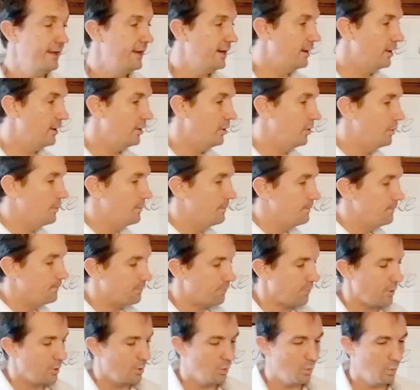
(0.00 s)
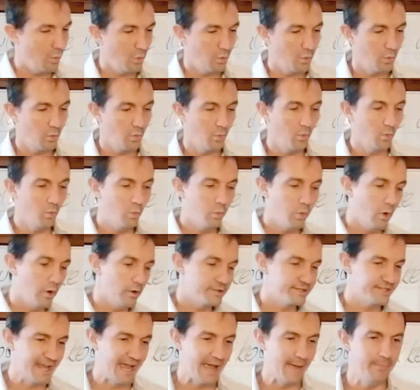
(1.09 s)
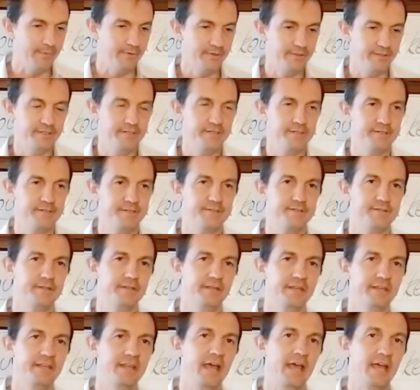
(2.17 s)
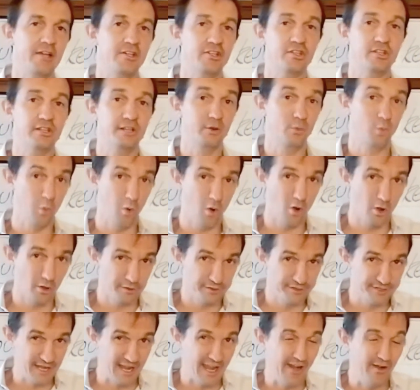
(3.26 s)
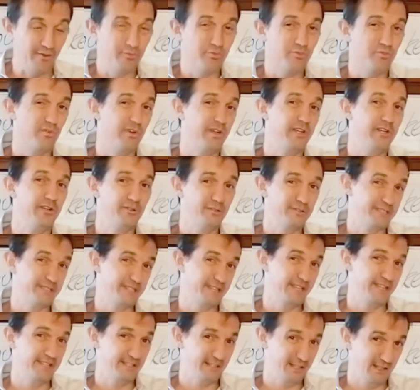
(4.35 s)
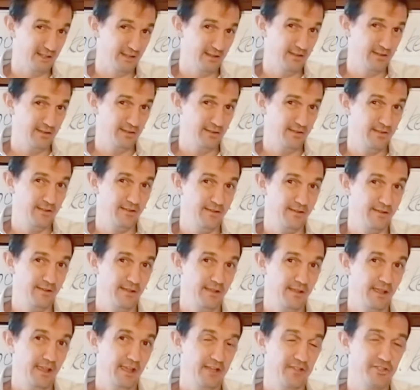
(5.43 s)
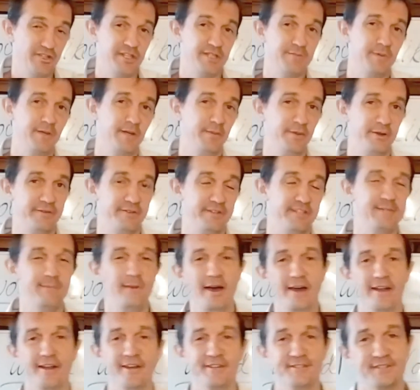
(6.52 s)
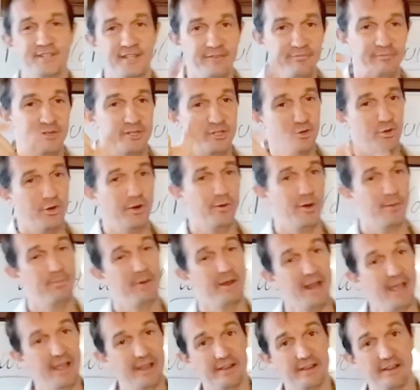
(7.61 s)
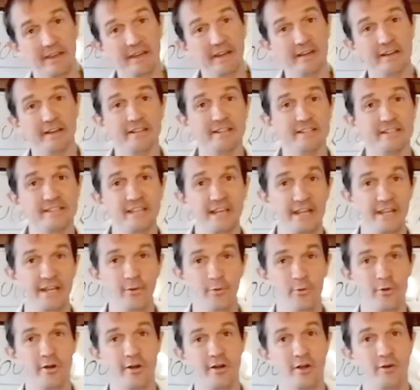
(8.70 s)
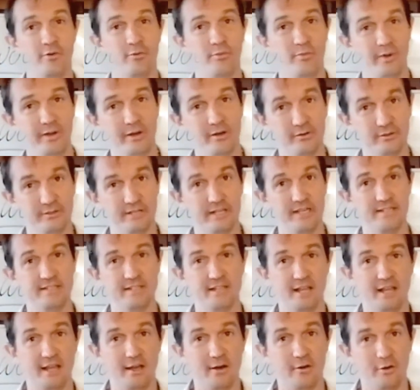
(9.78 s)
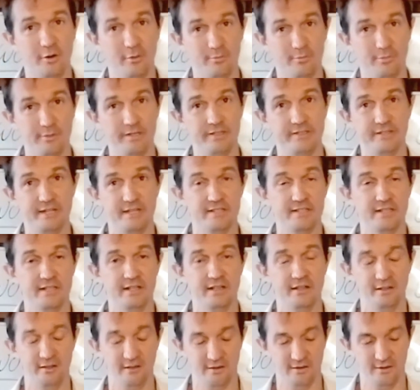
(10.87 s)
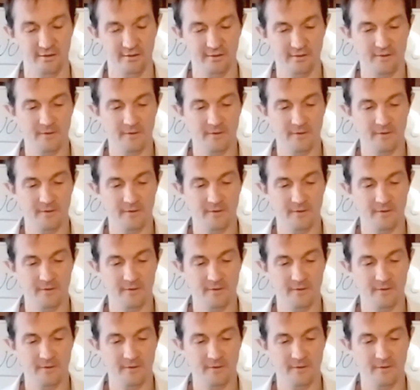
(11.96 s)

Now, what's happened is he actually wants a real Tesla, and she's been a bit of a smartass and given him a toy one. But hey, he didn't say he wanted a real Tesla or a big Tesla.